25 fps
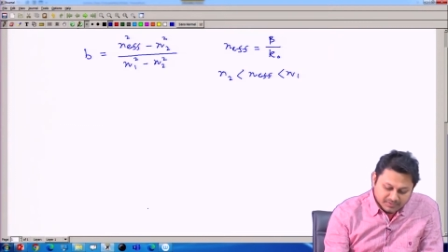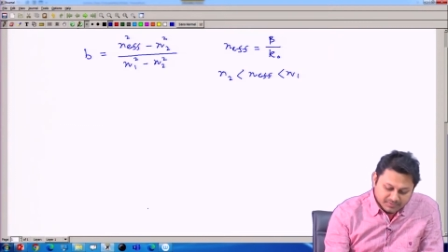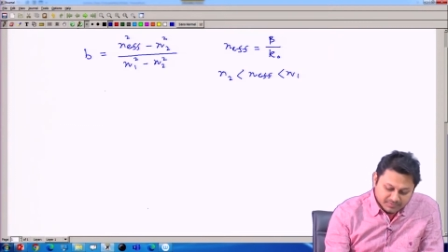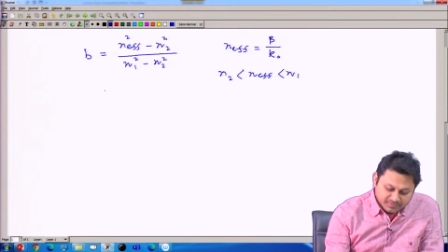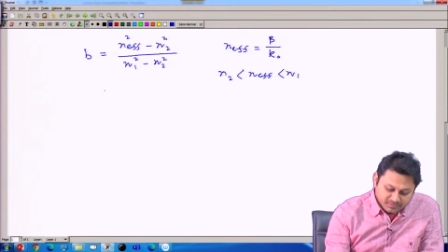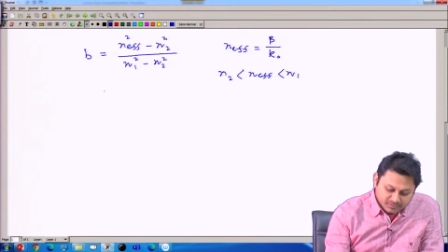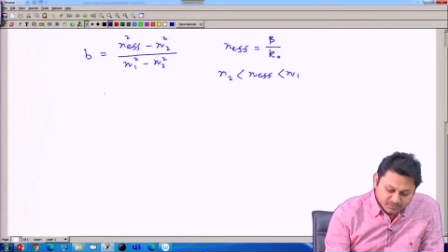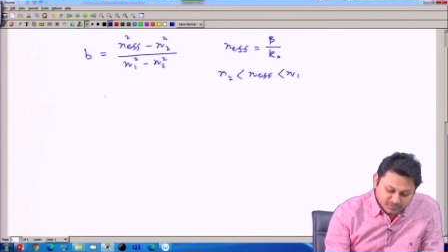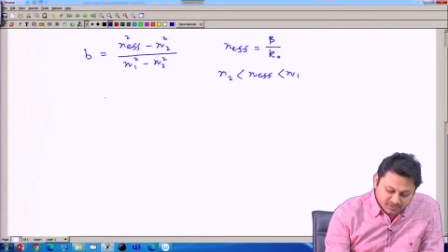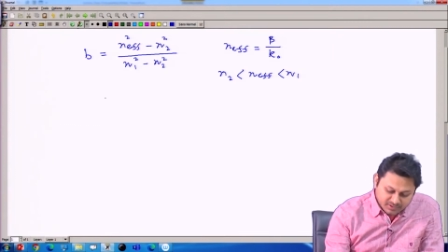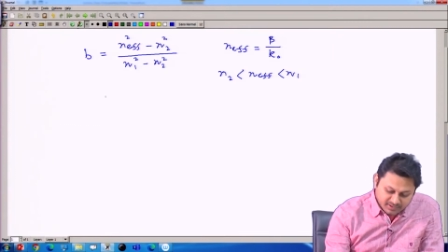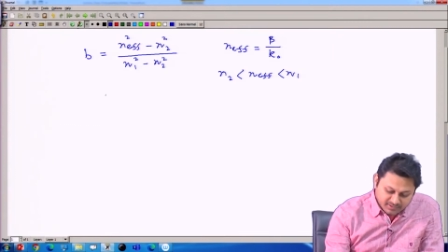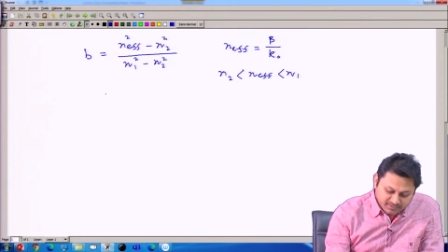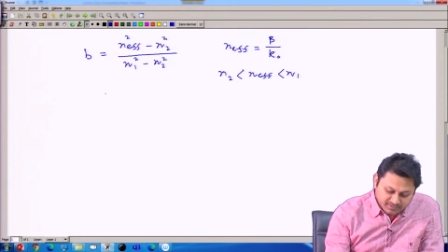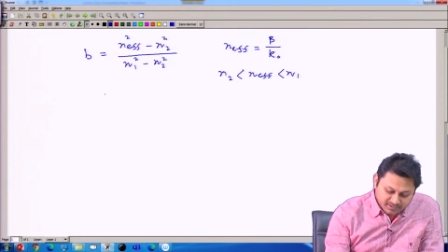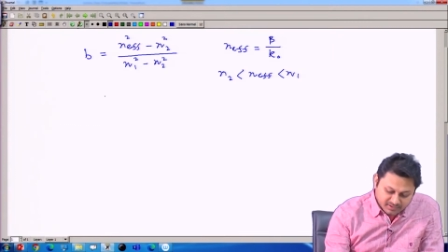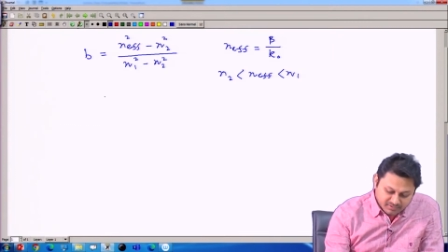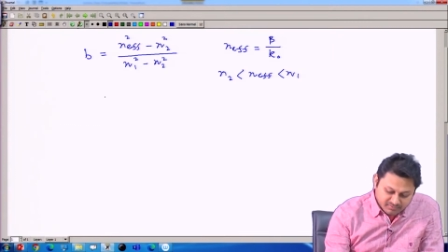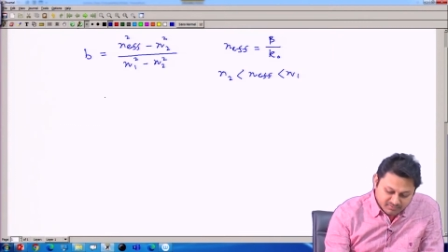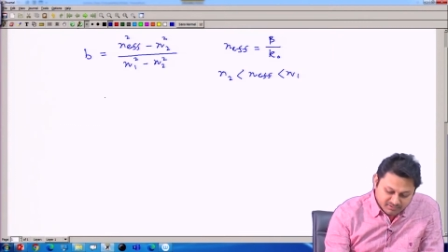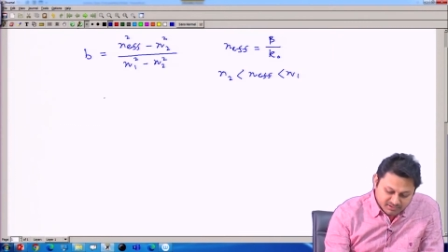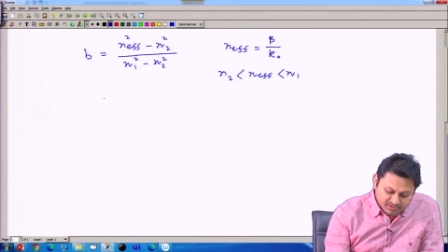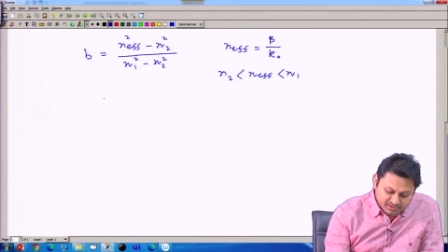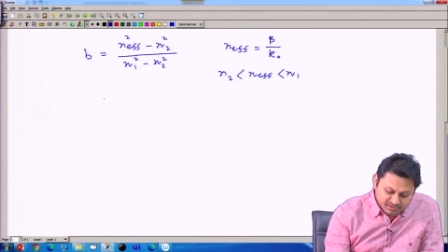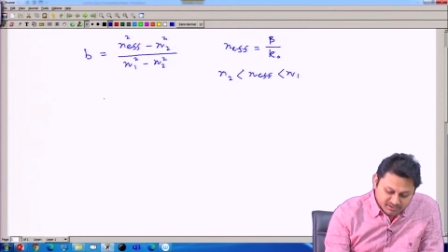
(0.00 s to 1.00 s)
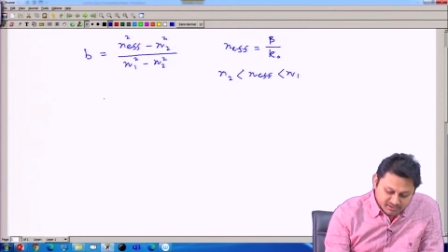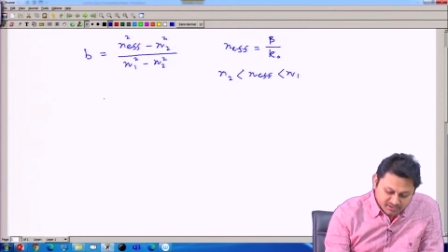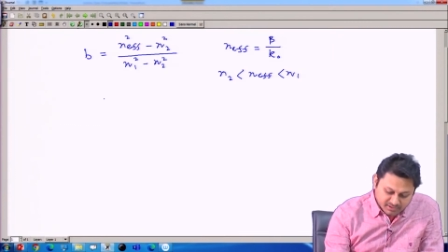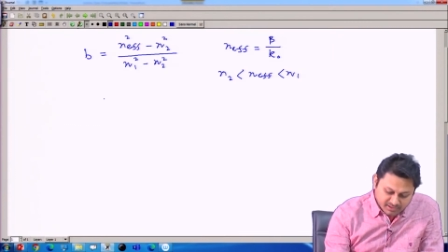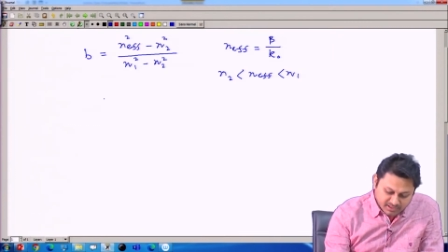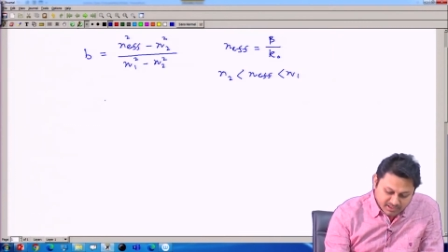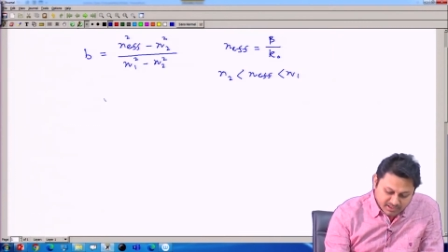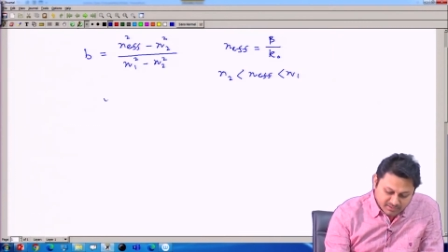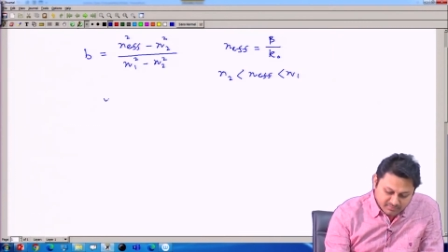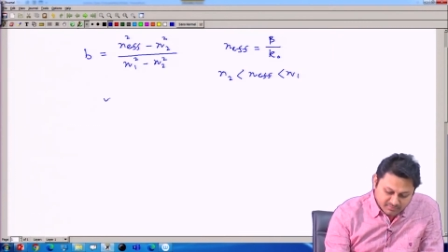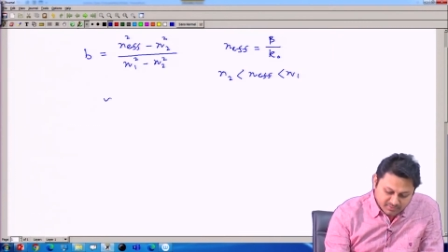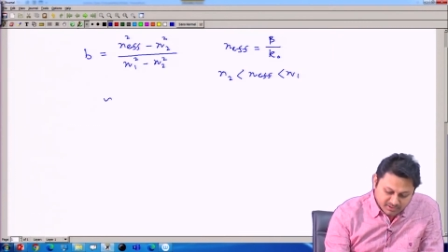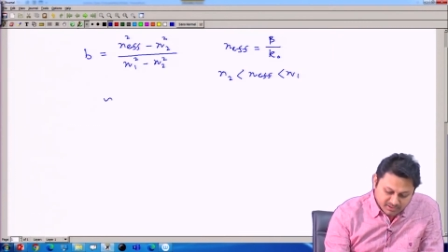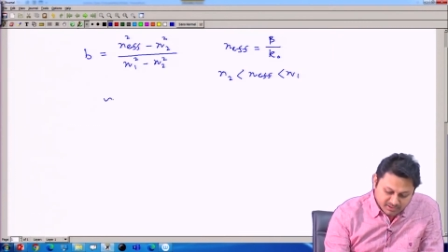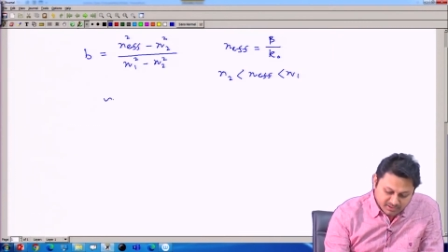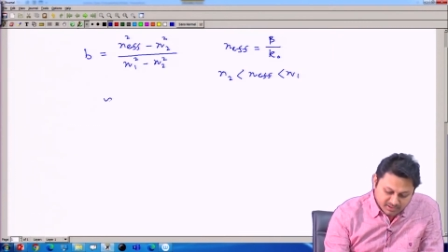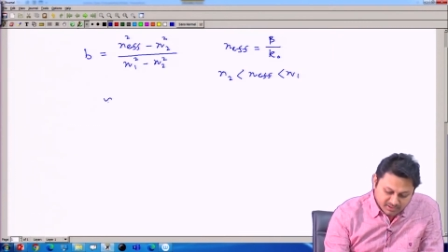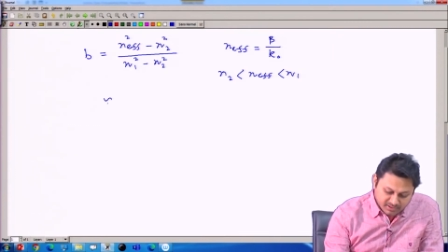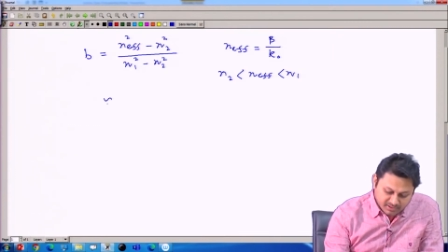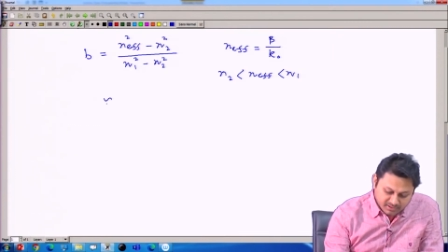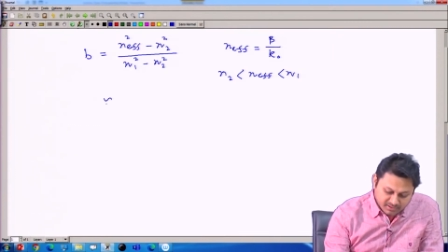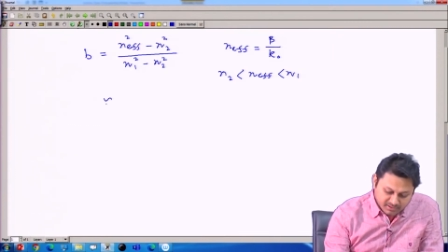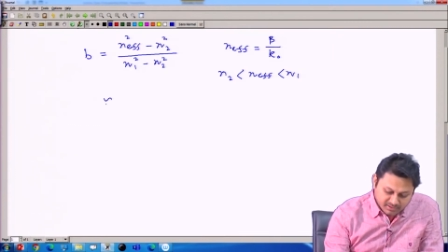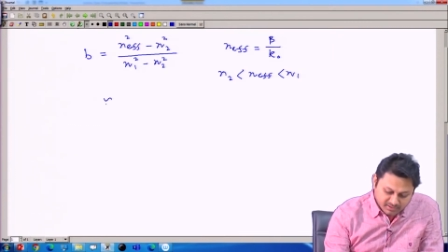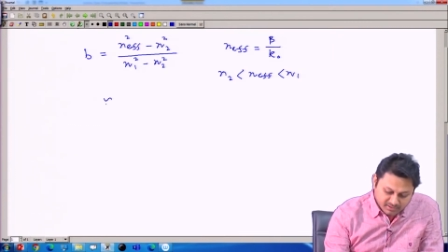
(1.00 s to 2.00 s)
So, this equation can be